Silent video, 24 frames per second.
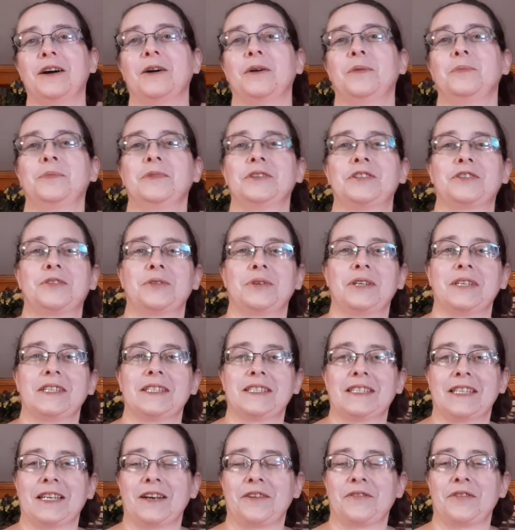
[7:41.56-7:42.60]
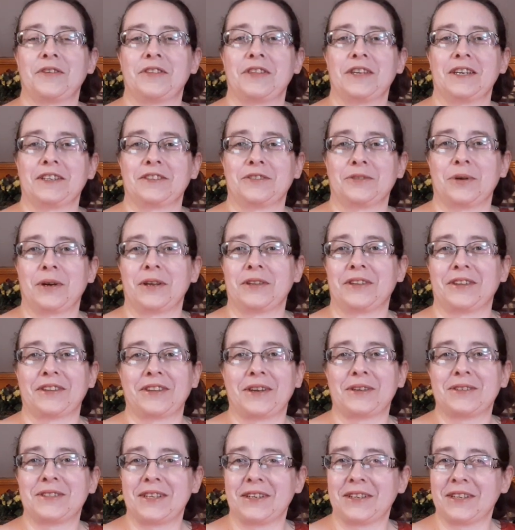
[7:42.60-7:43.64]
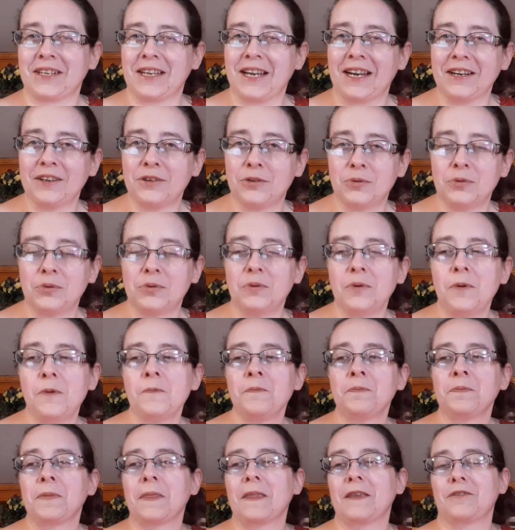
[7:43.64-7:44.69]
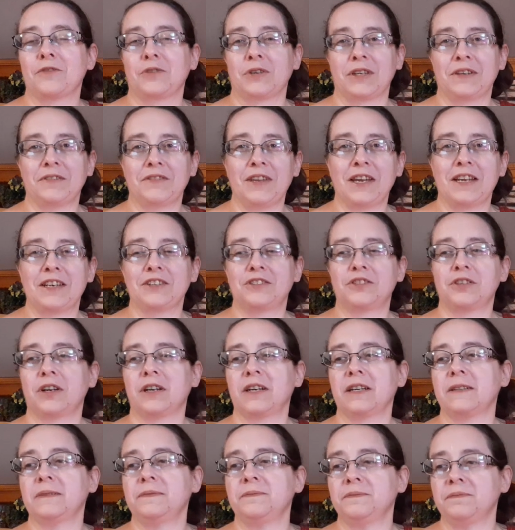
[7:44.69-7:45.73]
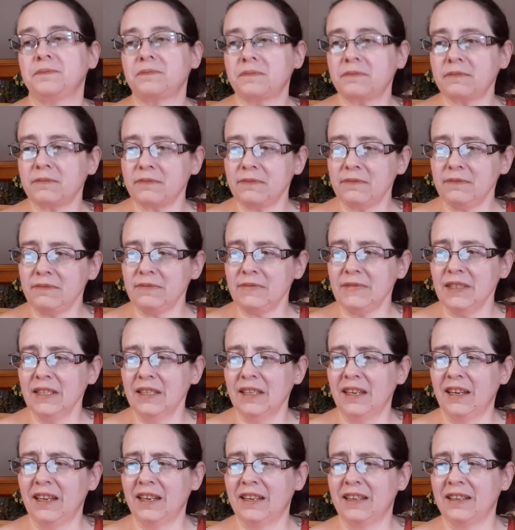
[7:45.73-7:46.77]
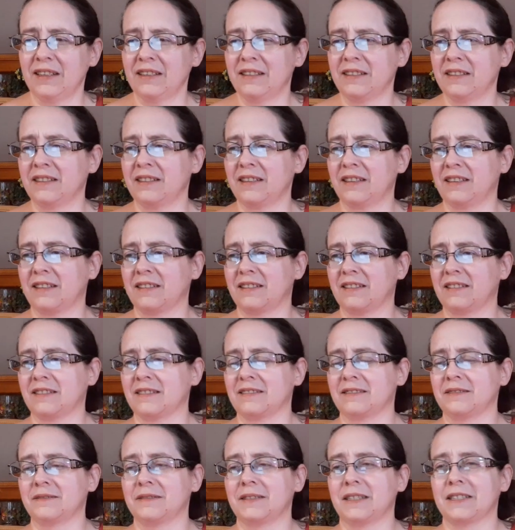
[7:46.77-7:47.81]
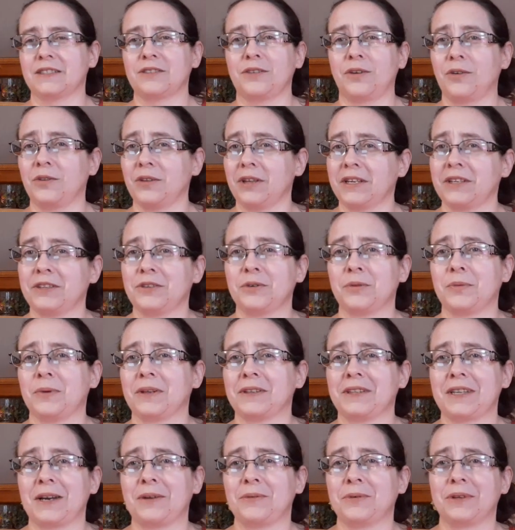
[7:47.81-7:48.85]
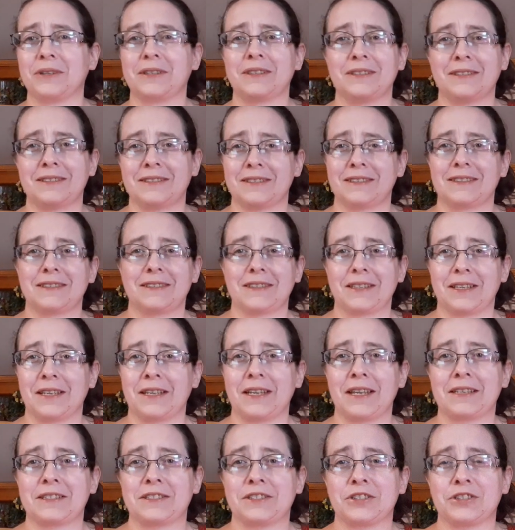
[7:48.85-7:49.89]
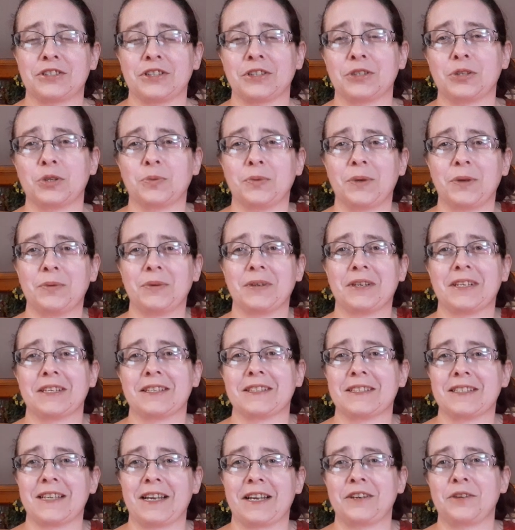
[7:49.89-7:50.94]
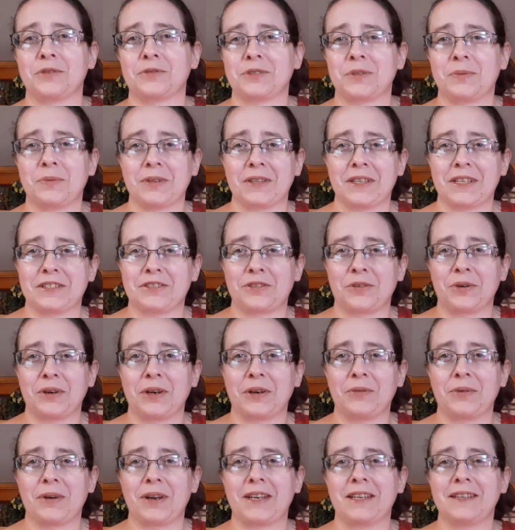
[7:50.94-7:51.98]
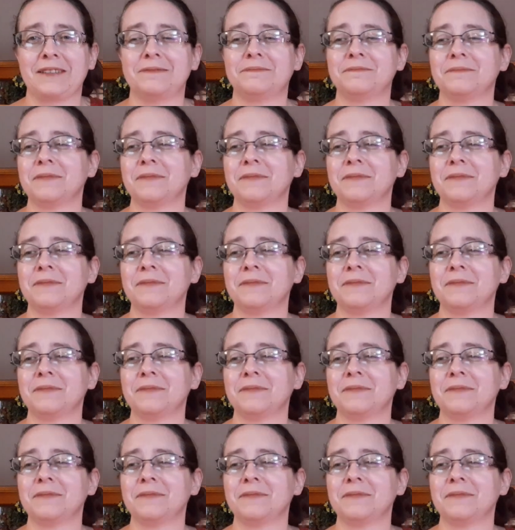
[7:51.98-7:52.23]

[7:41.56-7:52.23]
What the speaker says: mysteries and everything. So I thought that sounded kind of cool. I'm gonna give that a try. And that's all I know about that one. That's just a little bit because I know somebody that's already read it.